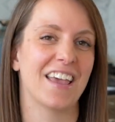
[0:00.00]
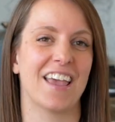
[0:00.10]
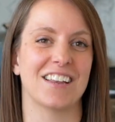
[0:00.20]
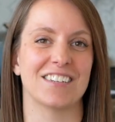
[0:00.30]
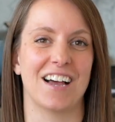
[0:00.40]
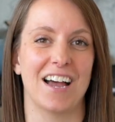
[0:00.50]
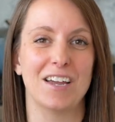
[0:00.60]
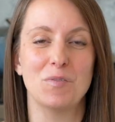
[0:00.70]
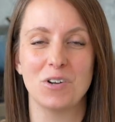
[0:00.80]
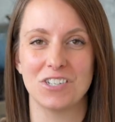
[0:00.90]
and
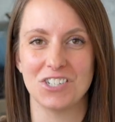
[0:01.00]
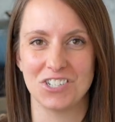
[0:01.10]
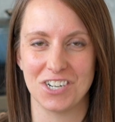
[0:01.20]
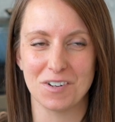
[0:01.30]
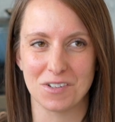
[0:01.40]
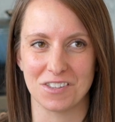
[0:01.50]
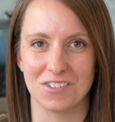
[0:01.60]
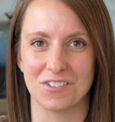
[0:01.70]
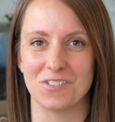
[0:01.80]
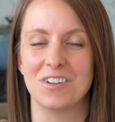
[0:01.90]
I want to share with
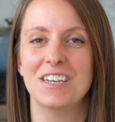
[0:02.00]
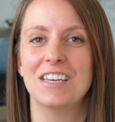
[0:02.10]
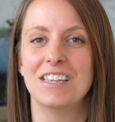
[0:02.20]
you